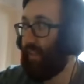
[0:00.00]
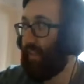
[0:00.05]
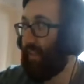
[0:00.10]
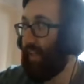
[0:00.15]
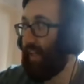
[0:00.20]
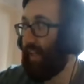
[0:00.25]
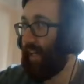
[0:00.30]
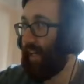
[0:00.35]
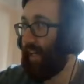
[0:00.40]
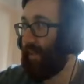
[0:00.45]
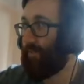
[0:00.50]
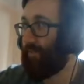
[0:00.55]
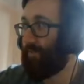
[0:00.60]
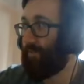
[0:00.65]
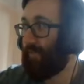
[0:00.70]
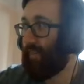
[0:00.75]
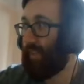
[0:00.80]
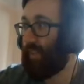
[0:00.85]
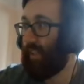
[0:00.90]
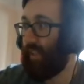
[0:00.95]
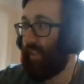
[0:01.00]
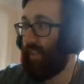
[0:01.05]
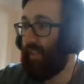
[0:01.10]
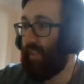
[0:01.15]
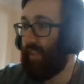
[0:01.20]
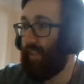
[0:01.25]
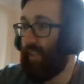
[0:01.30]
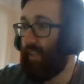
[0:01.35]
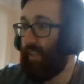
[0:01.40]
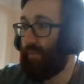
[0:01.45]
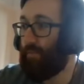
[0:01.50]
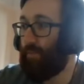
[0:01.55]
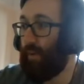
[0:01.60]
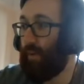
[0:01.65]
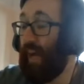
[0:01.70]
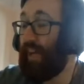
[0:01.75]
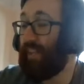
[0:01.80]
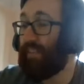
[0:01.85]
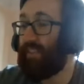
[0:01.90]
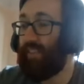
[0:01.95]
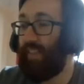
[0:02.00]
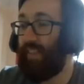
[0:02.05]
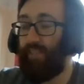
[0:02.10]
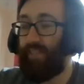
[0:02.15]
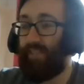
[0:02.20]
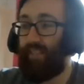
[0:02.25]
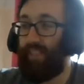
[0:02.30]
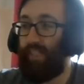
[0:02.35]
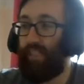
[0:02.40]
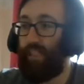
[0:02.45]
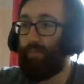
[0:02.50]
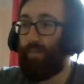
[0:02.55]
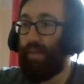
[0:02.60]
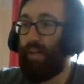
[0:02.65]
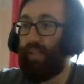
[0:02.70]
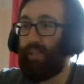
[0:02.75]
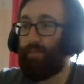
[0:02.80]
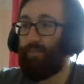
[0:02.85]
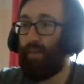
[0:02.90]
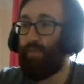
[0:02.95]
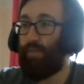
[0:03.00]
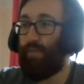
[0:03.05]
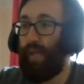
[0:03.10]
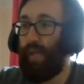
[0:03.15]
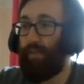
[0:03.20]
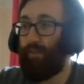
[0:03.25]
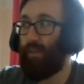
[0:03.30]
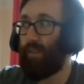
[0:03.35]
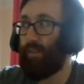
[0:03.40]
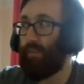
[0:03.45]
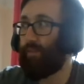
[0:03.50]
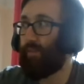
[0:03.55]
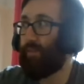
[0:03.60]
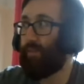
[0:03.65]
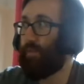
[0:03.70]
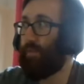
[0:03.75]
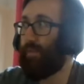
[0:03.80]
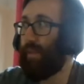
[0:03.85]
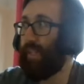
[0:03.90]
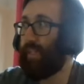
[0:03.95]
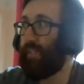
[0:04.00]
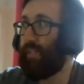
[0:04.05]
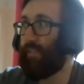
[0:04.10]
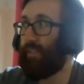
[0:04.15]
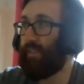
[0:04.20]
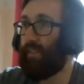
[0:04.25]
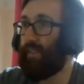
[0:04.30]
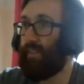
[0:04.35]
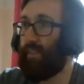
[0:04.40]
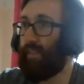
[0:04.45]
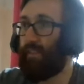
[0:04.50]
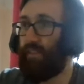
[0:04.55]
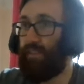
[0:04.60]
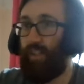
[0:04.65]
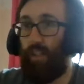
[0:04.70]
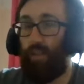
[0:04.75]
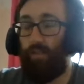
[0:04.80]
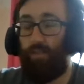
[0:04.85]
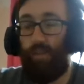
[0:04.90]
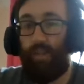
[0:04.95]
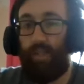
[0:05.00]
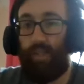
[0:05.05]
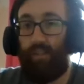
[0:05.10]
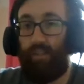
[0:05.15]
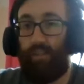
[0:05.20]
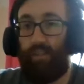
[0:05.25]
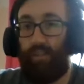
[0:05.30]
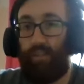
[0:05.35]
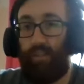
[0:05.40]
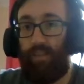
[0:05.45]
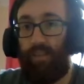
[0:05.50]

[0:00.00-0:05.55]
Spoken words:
But actually, I was thinking about it. My favourite for me is Joe Royle.